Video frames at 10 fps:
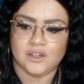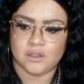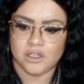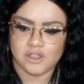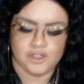
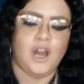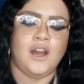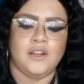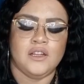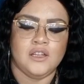
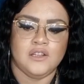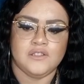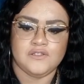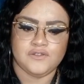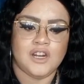Chrisean
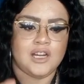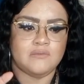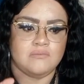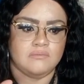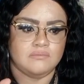
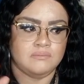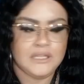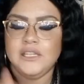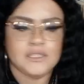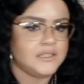from
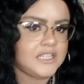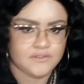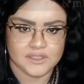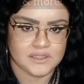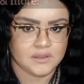being in
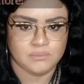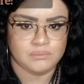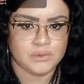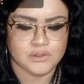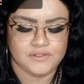love with
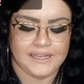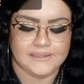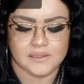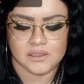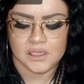
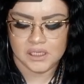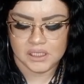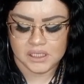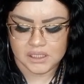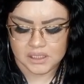Blueface
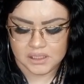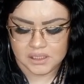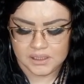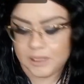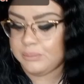
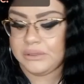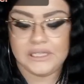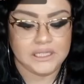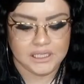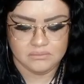
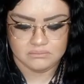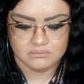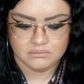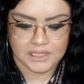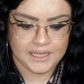completely,
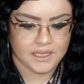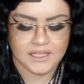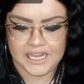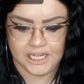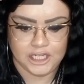
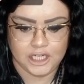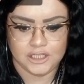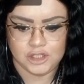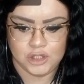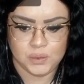like get
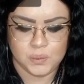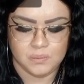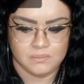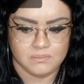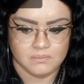her to
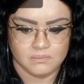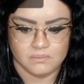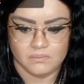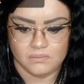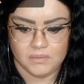
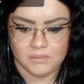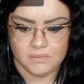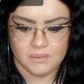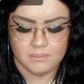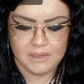
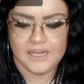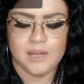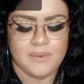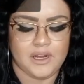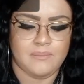be in
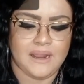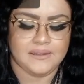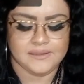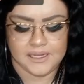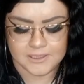a better
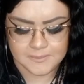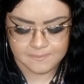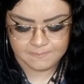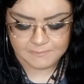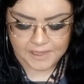mindset,
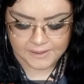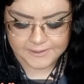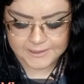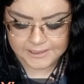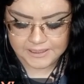
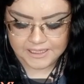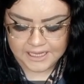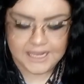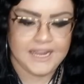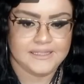allegedly,
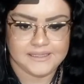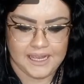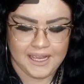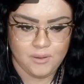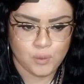it's
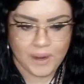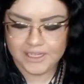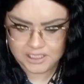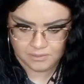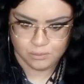a
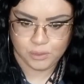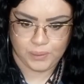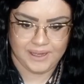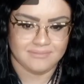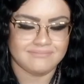white
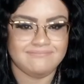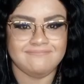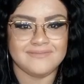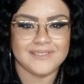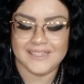boy.
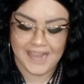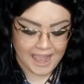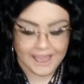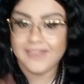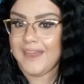
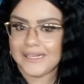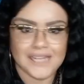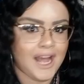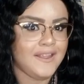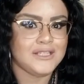That's
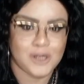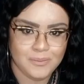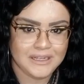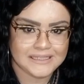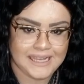how they
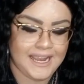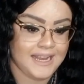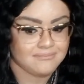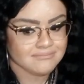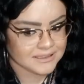told me to say it.